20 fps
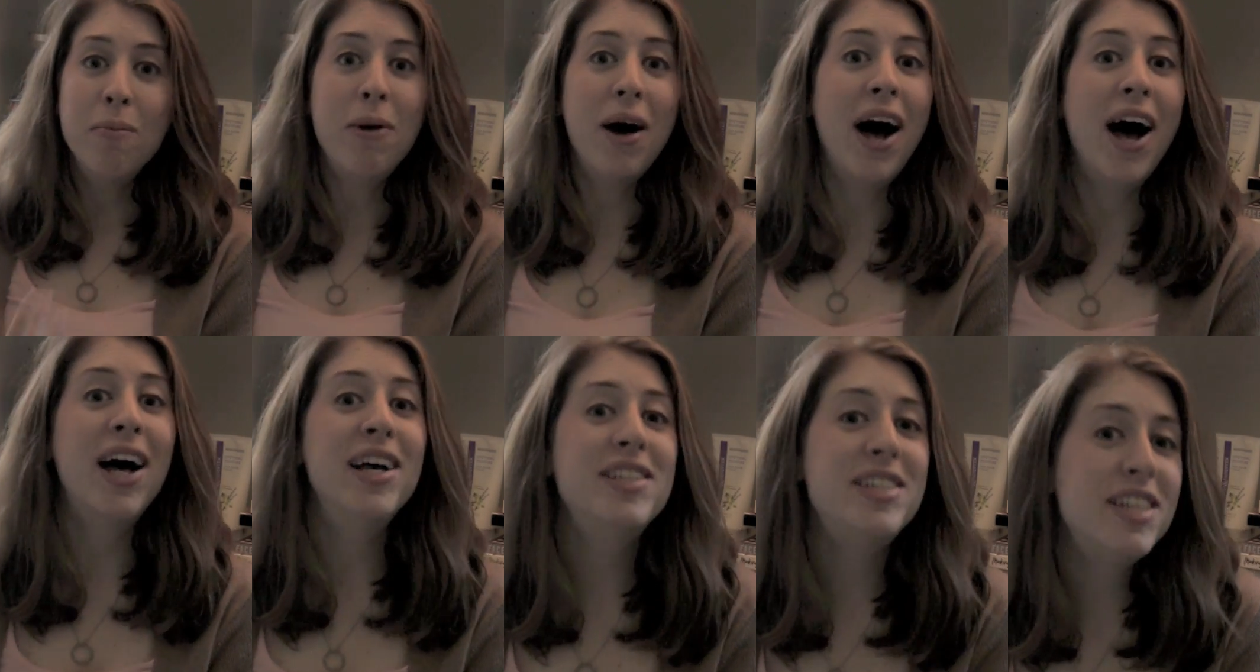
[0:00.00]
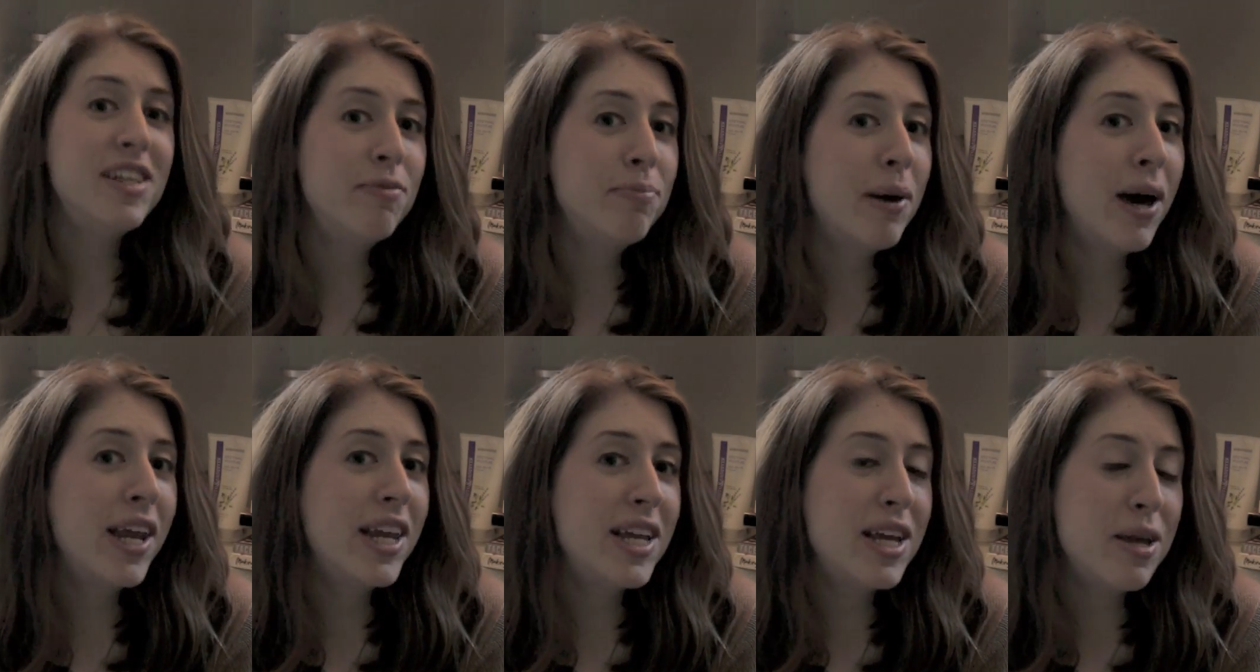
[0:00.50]
positive
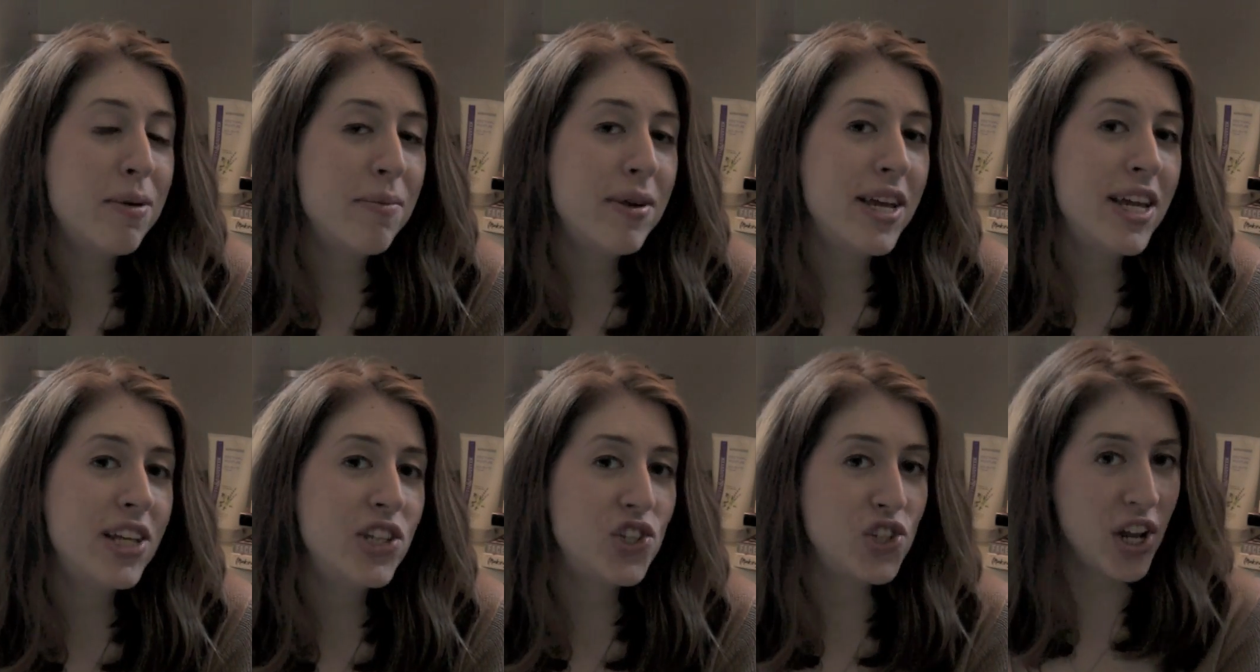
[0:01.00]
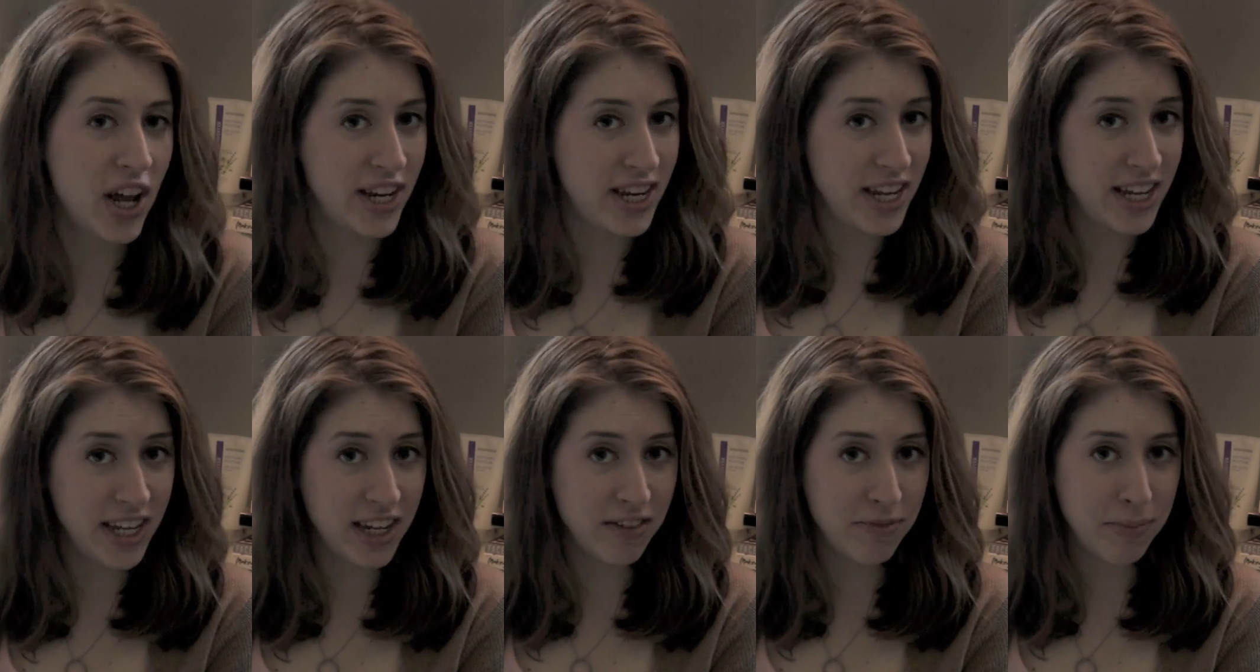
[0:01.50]
body image, not
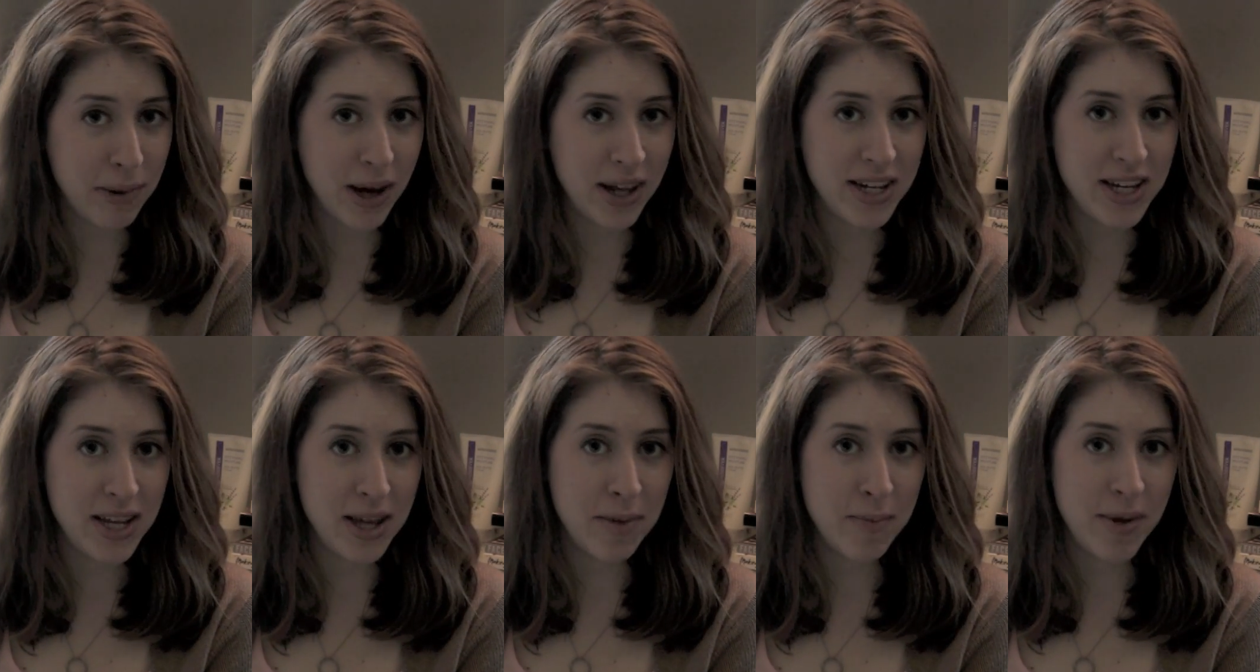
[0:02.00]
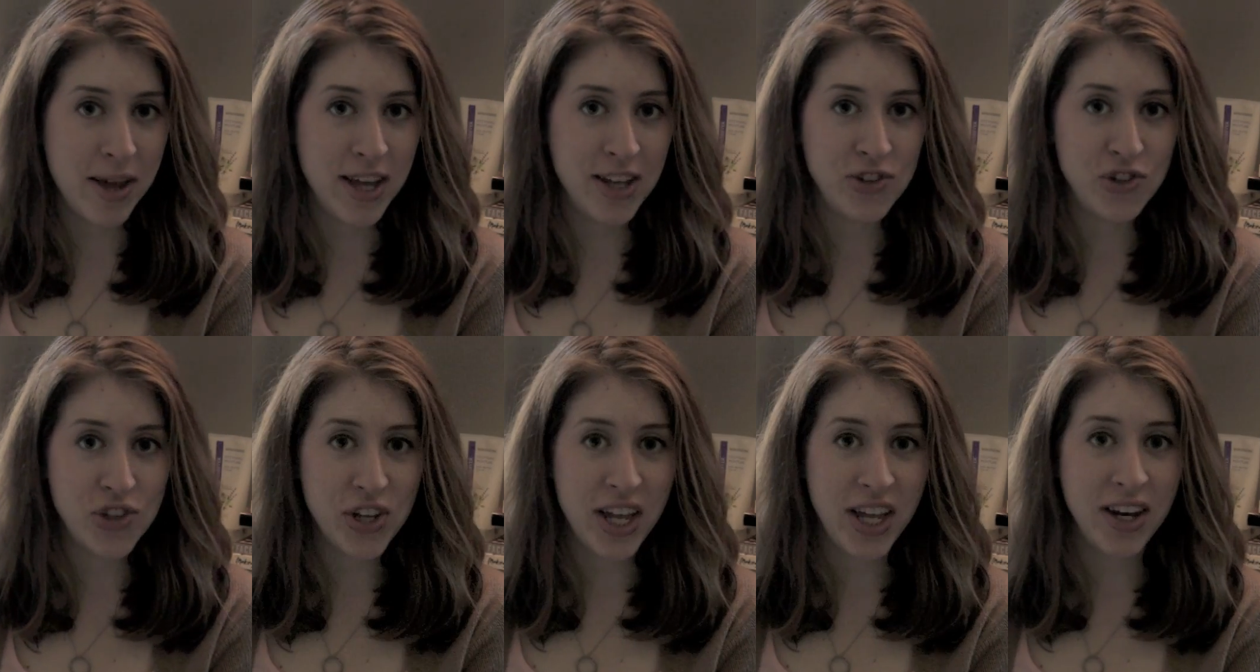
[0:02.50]
negative body image,